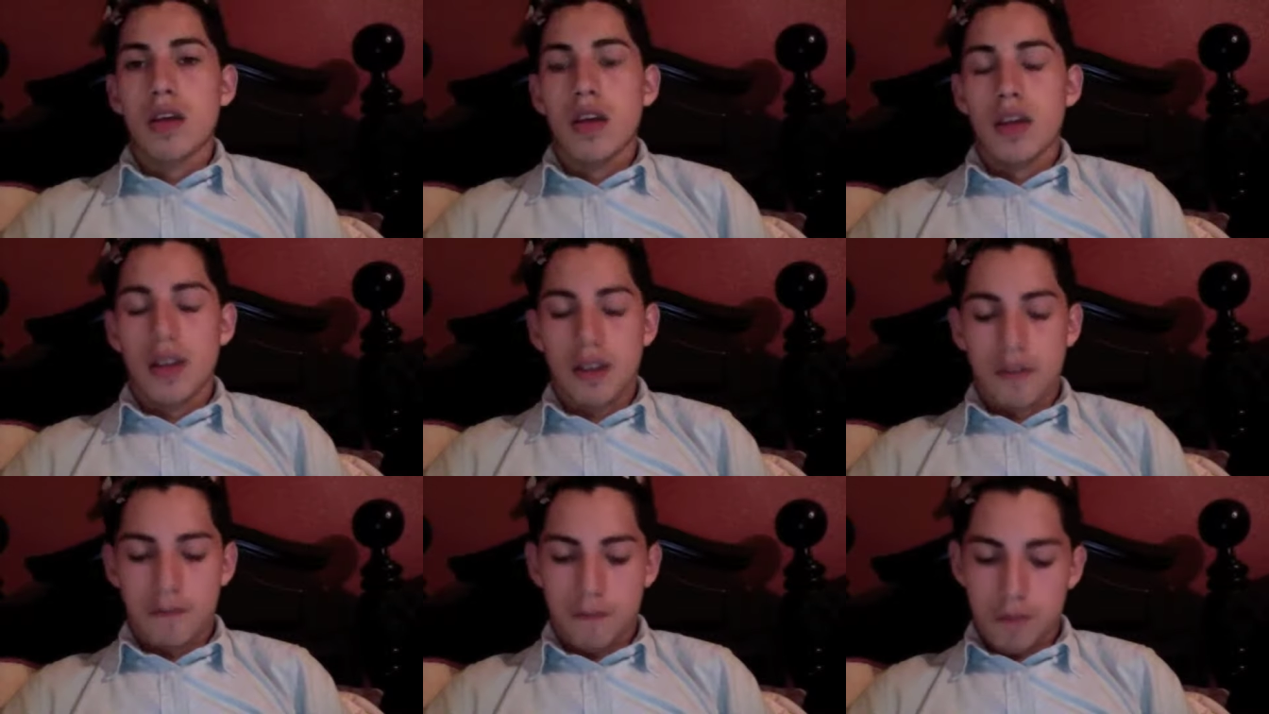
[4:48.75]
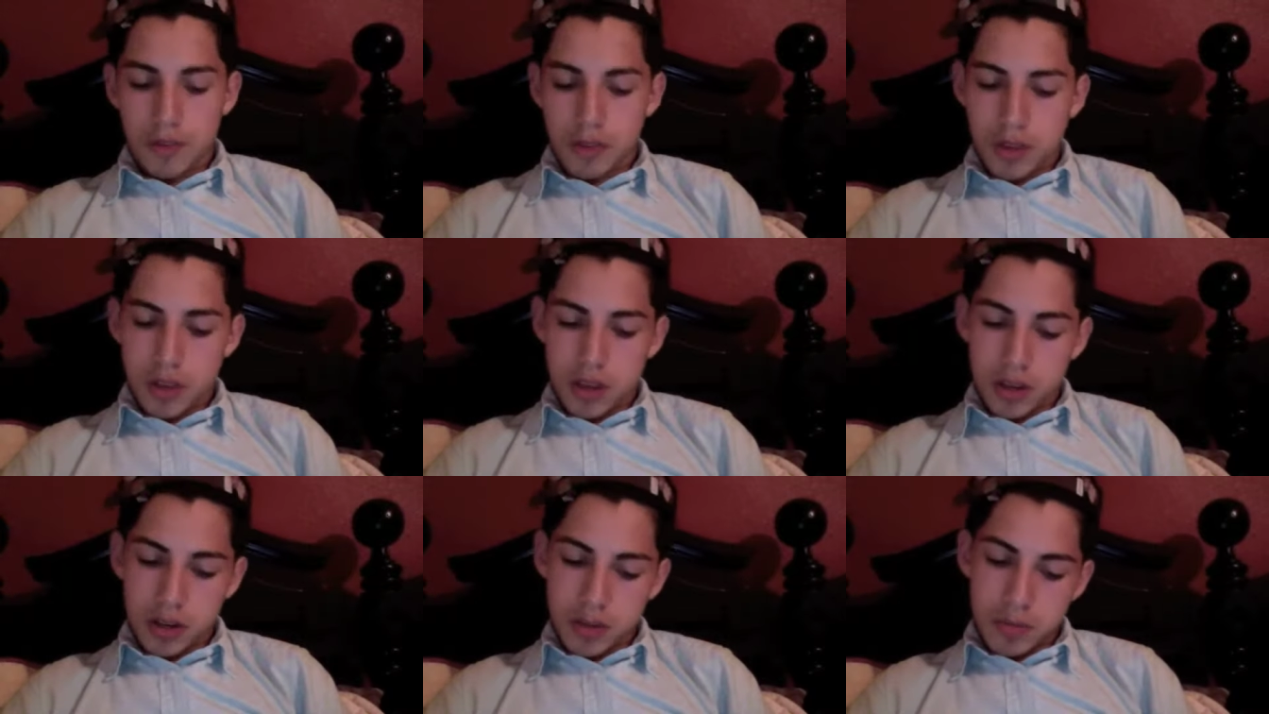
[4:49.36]
And
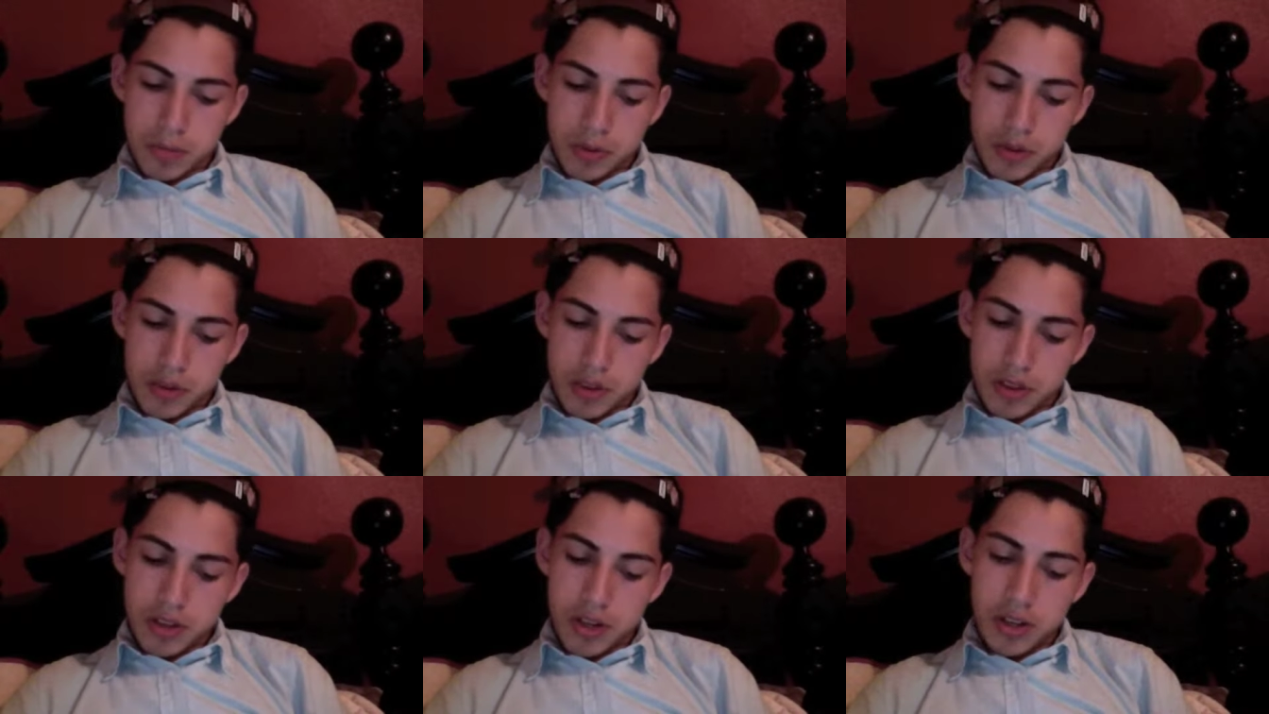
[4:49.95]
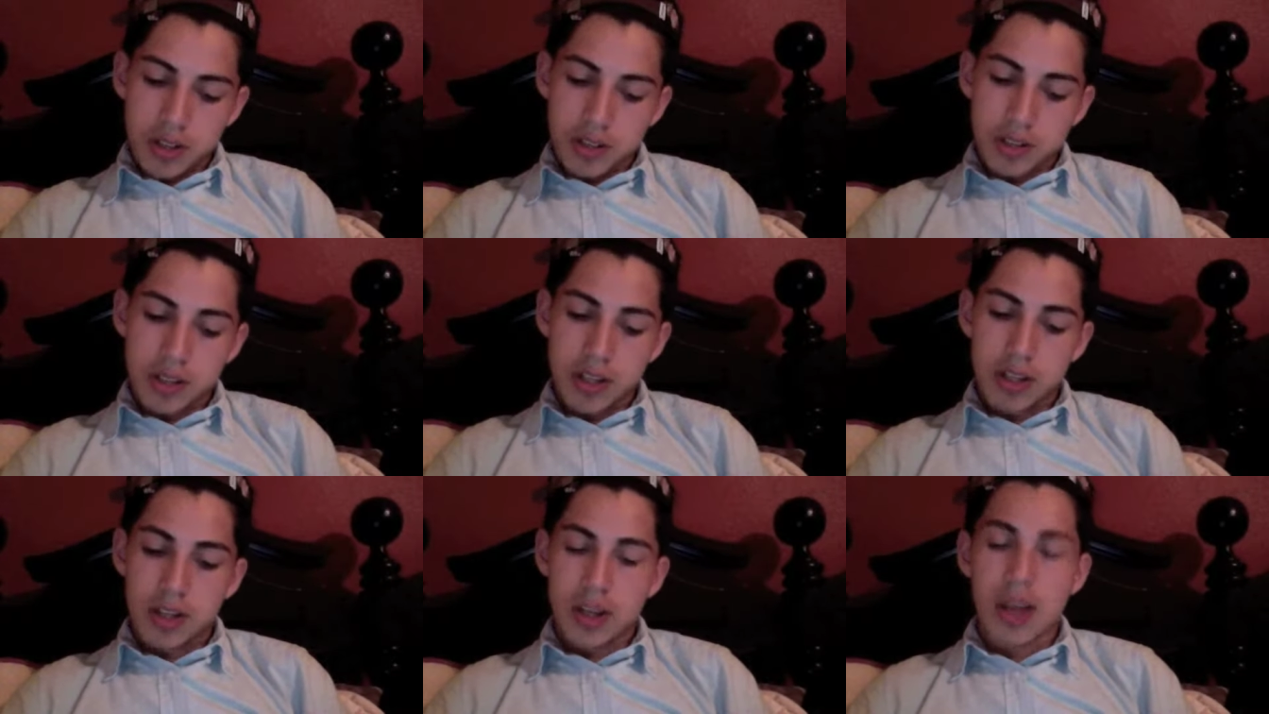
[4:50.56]
critique number
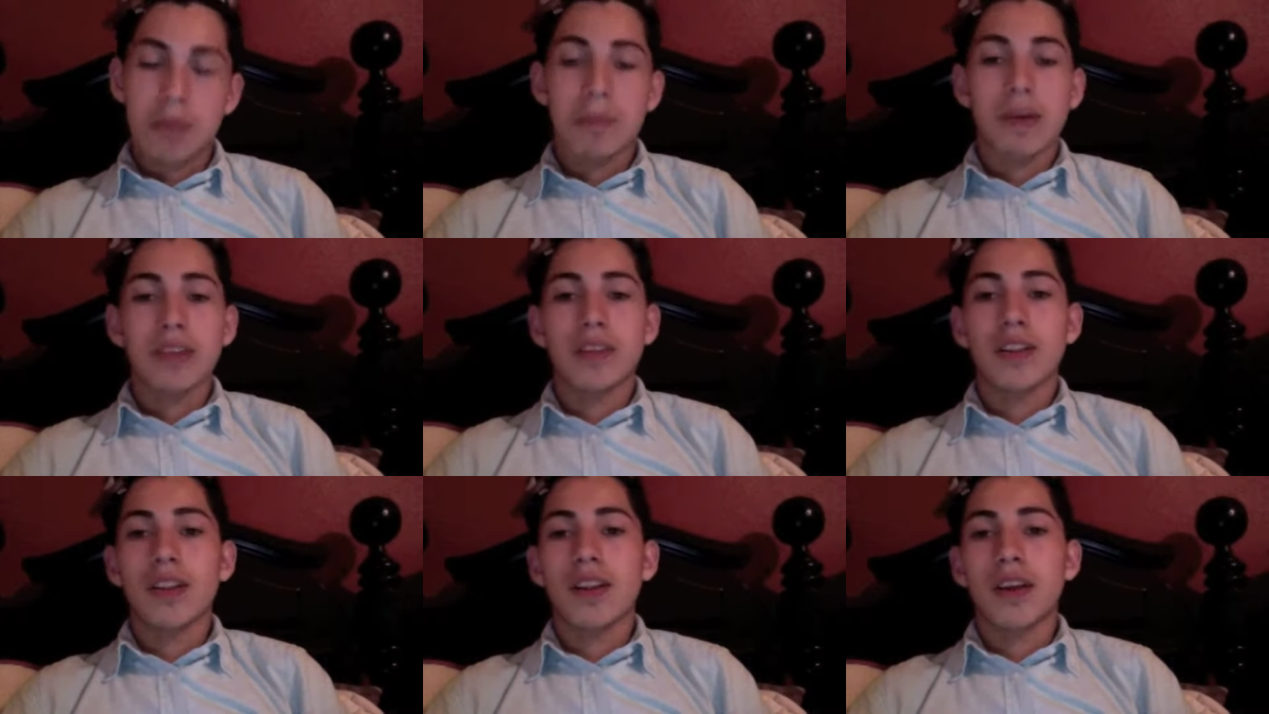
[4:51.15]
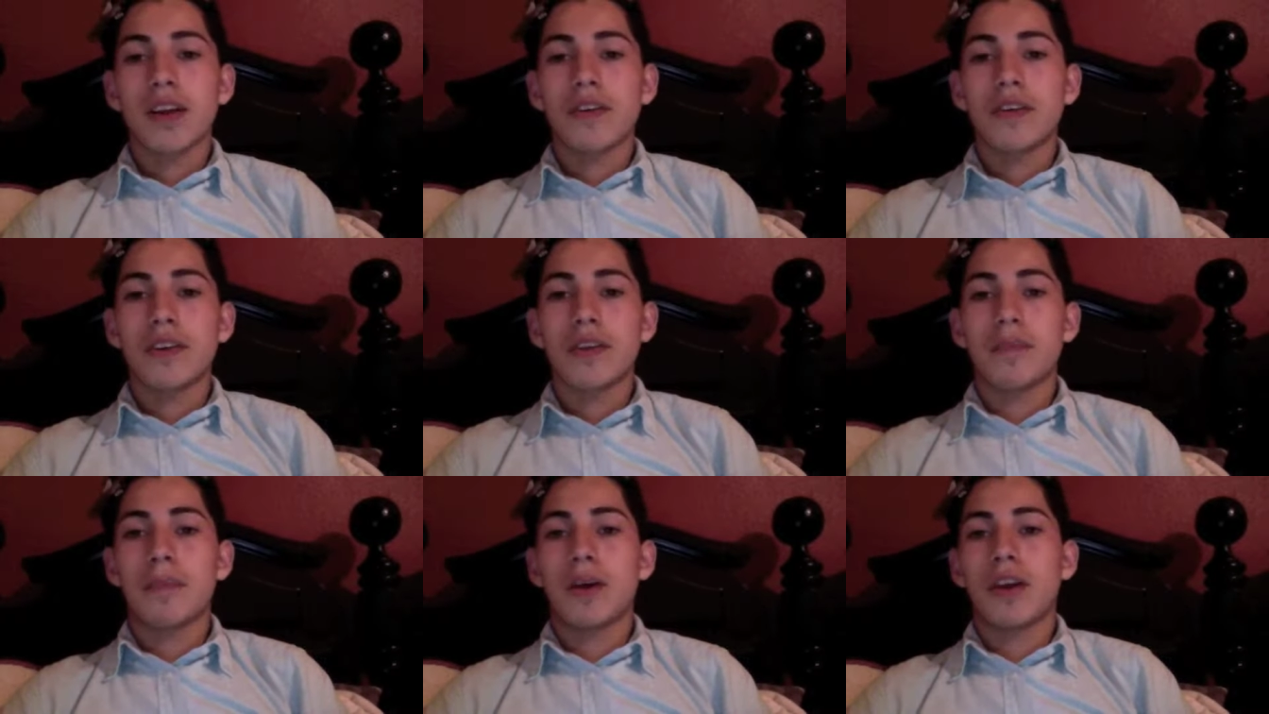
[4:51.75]
13, I basically covered
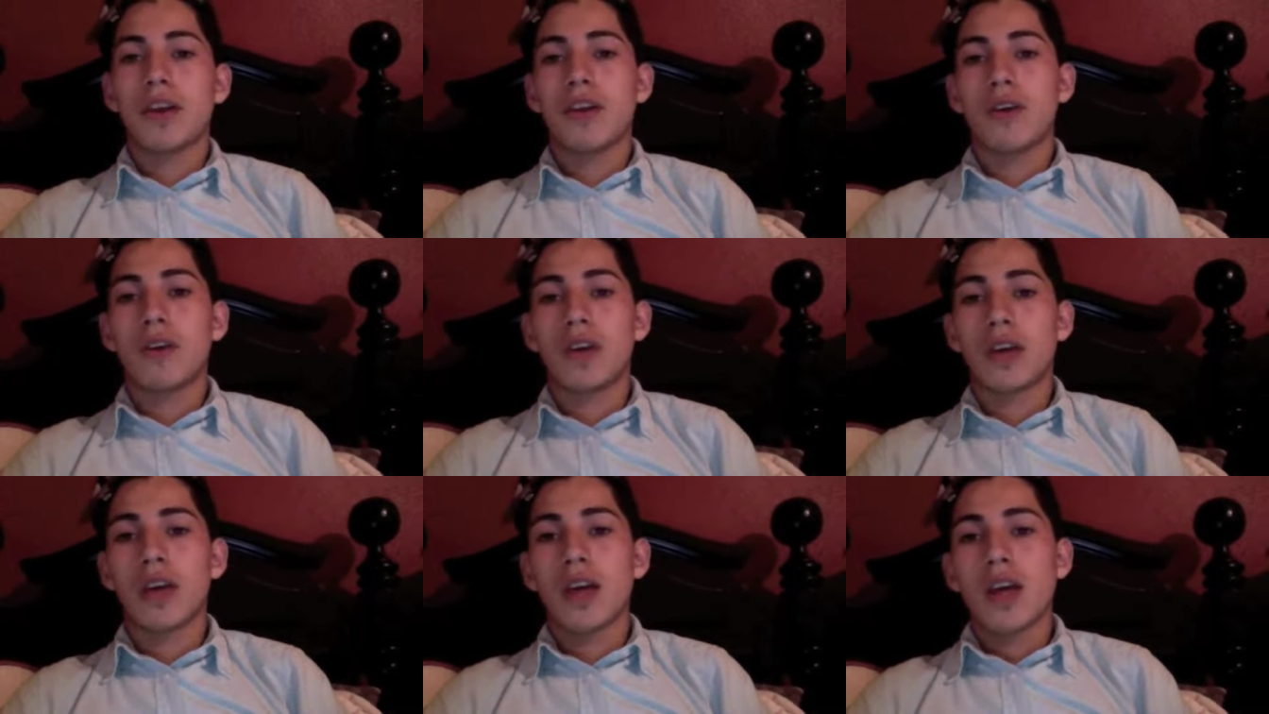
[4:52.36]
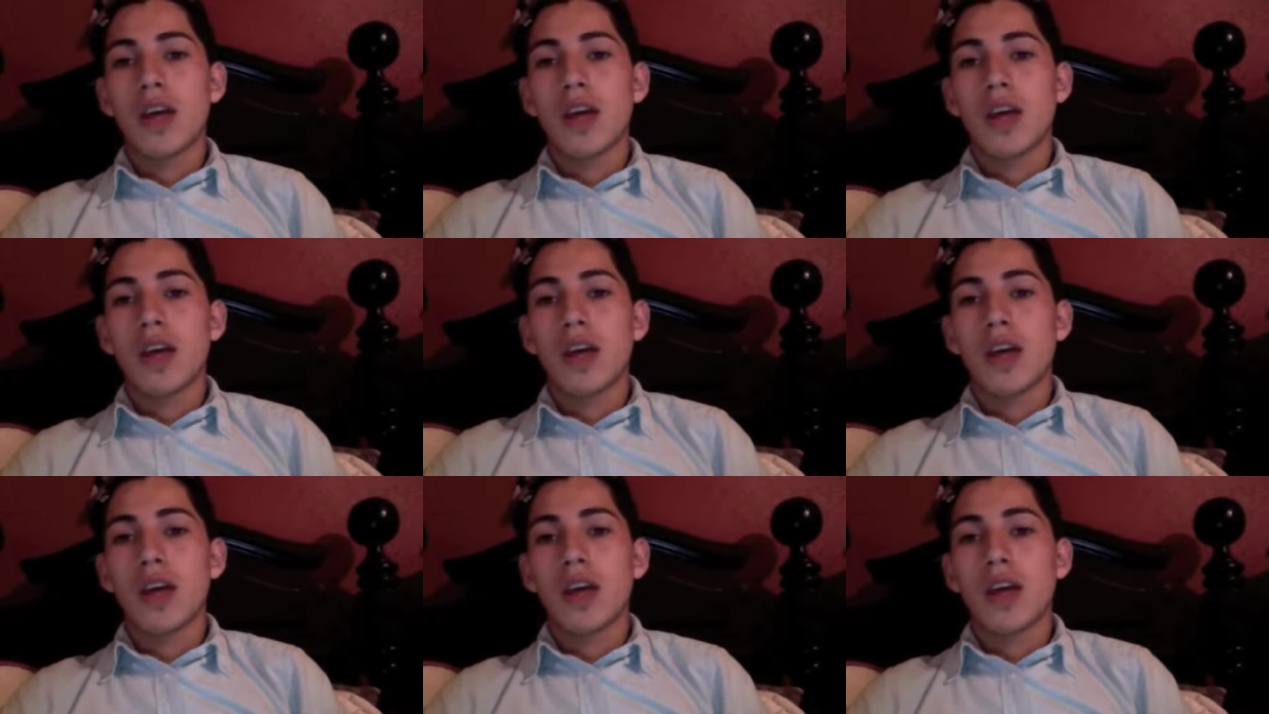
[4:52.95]
it by knowing